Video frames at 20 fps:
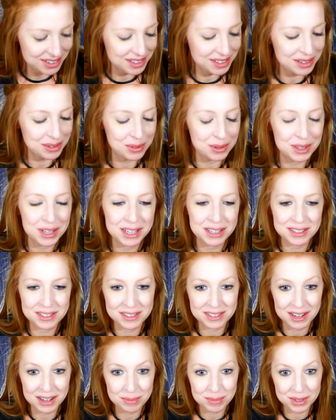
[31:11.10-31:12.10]
I was like, well,
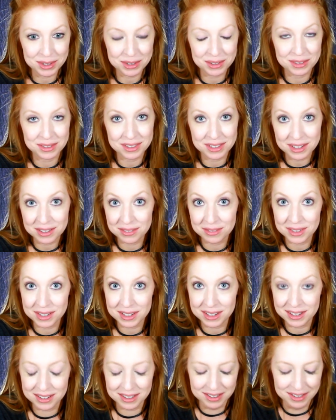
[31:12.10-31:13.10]
at the time I couldn't think
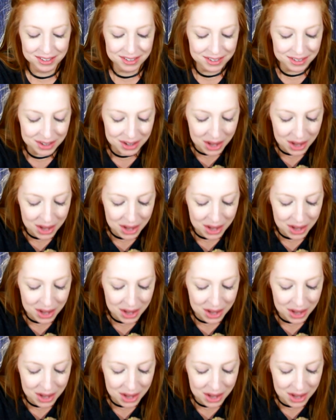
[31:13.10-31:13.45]
of any.